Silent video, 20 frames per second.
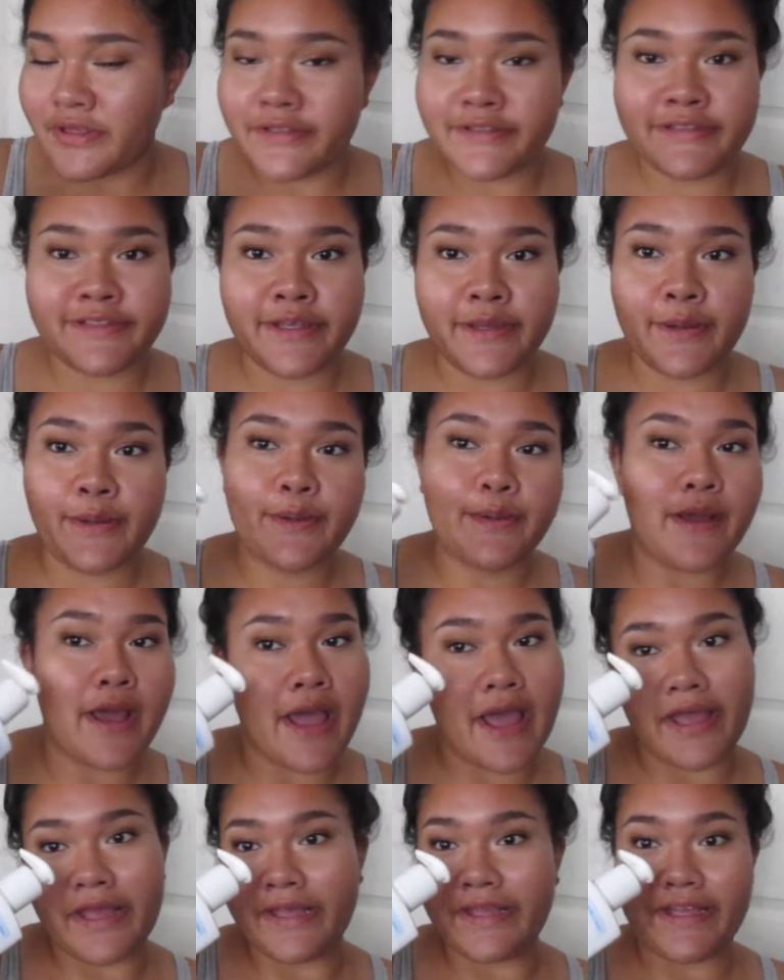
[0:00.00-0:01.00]
So
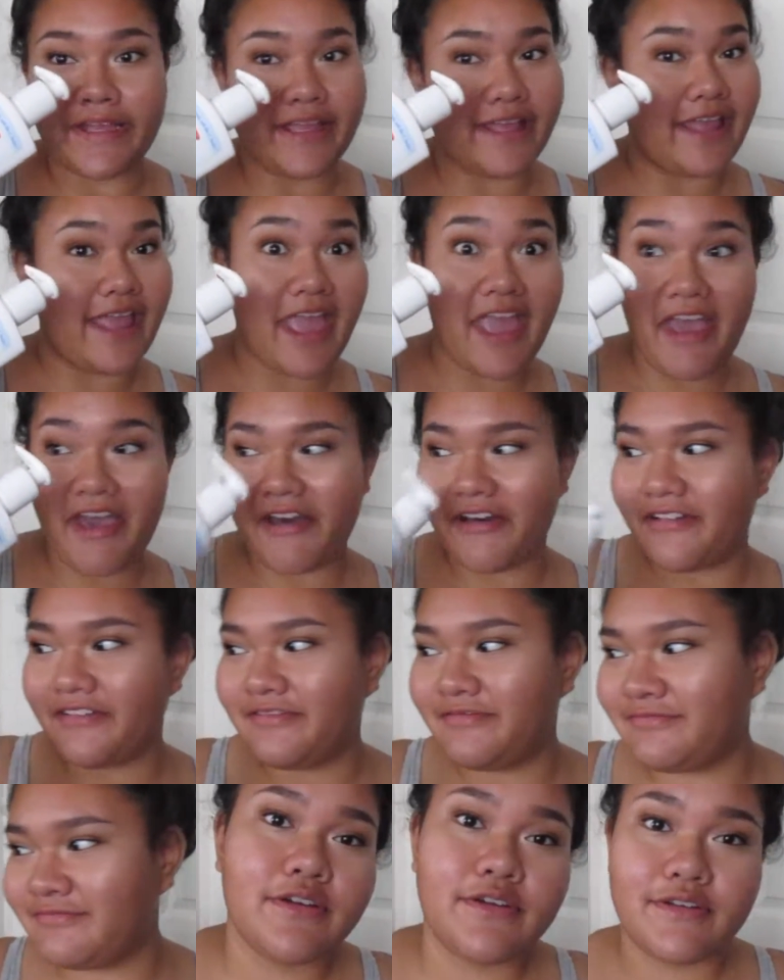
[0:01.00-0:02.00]
yeah.
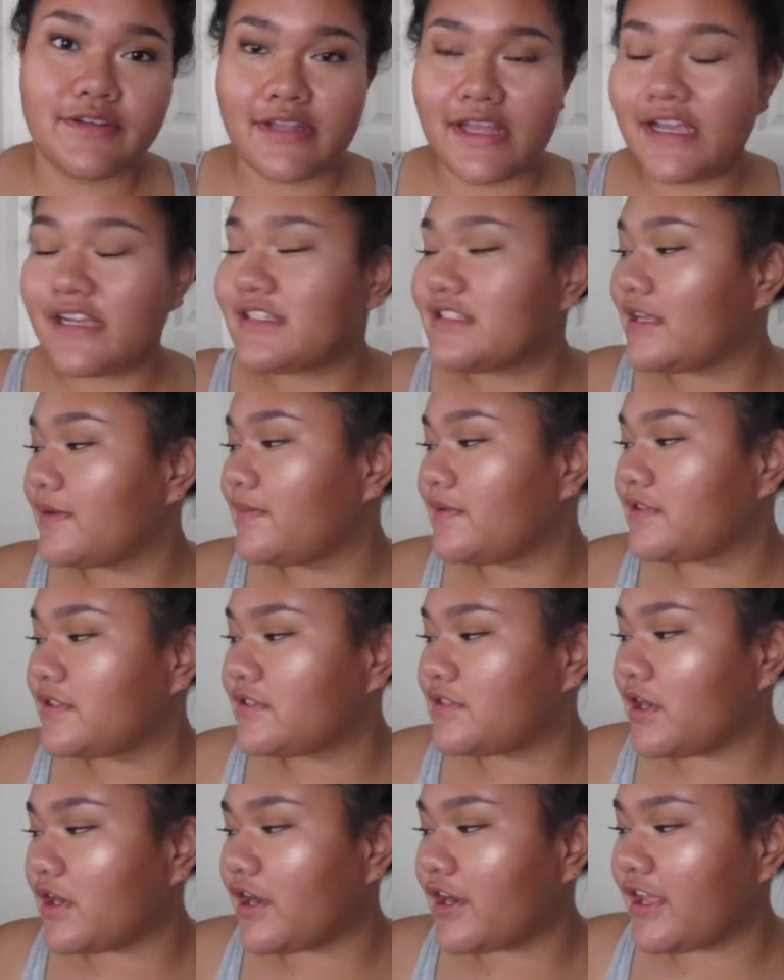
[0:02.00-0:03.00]
Well, next I went to
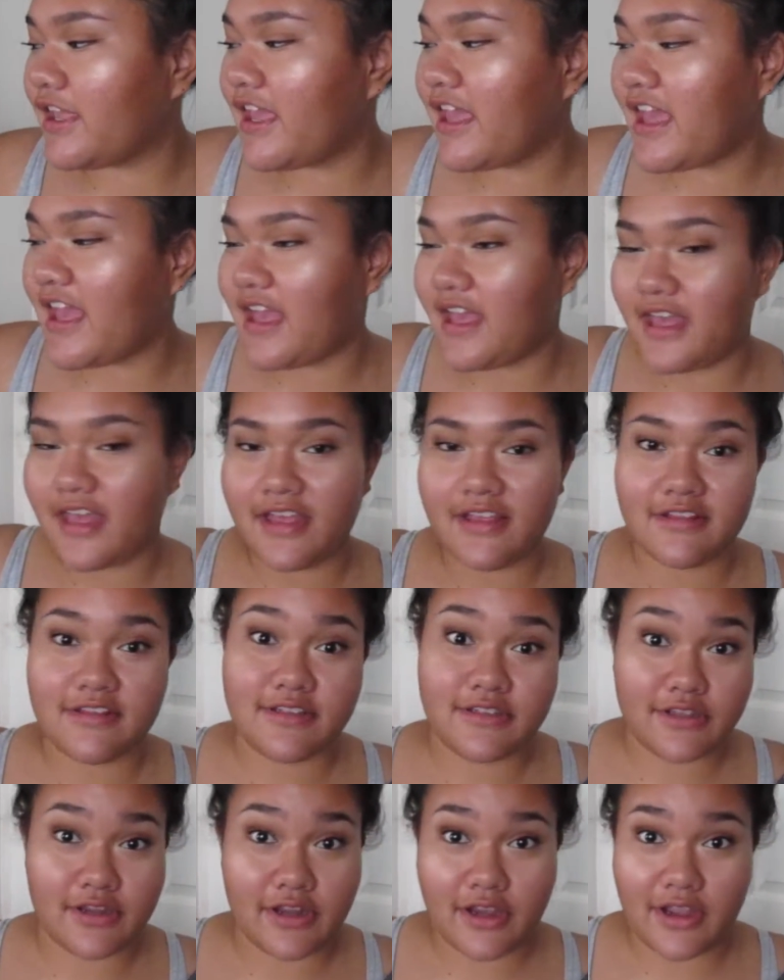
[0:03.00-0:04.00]
Target, and
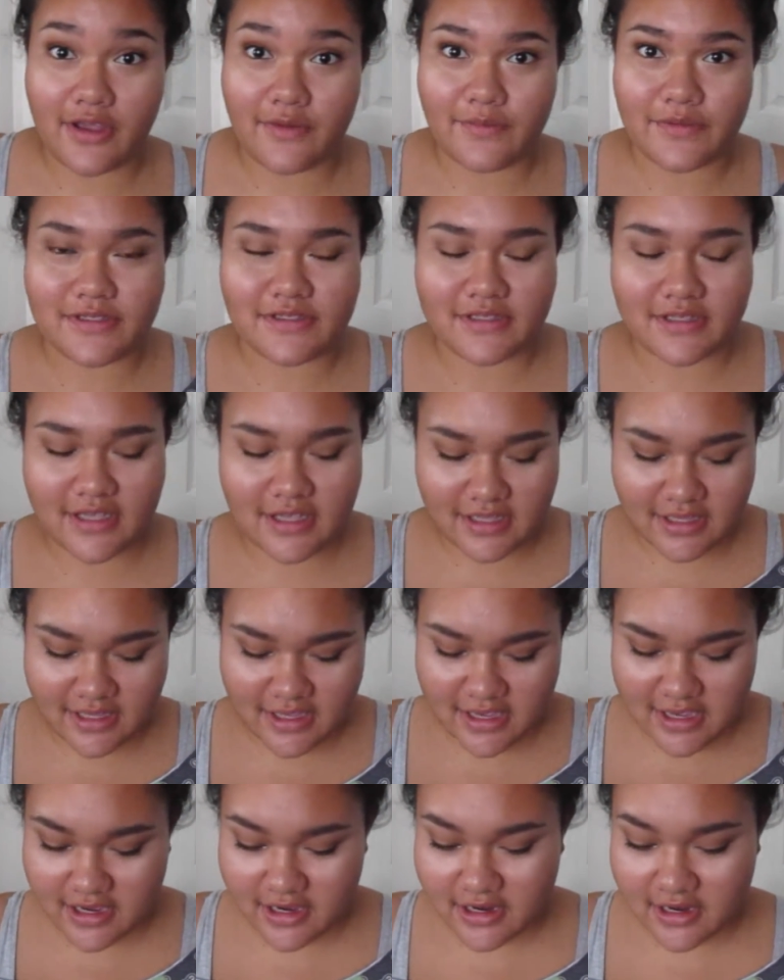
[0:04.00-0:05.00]
starting out with
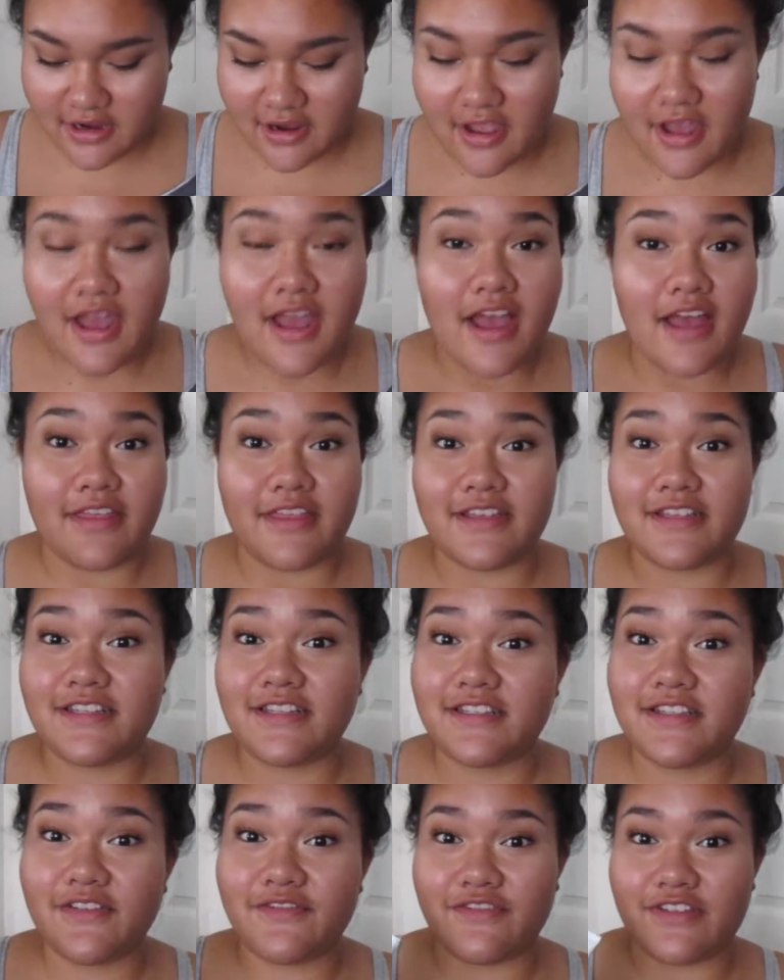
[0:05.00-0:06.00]
skincare, this
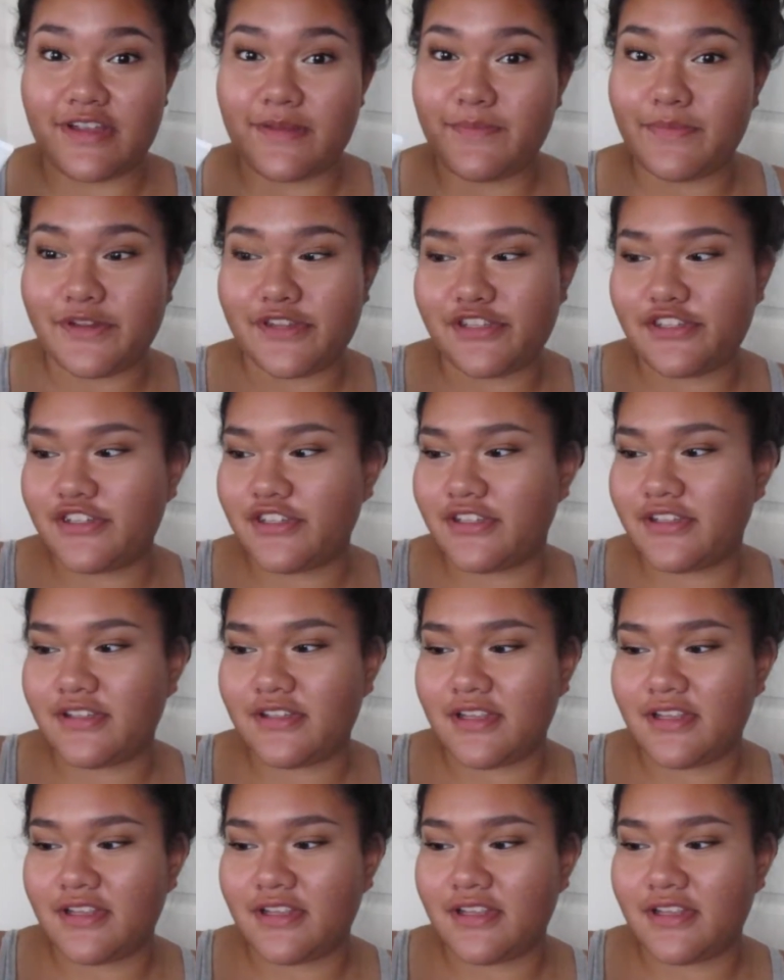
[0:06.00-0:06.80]
is a repurchase.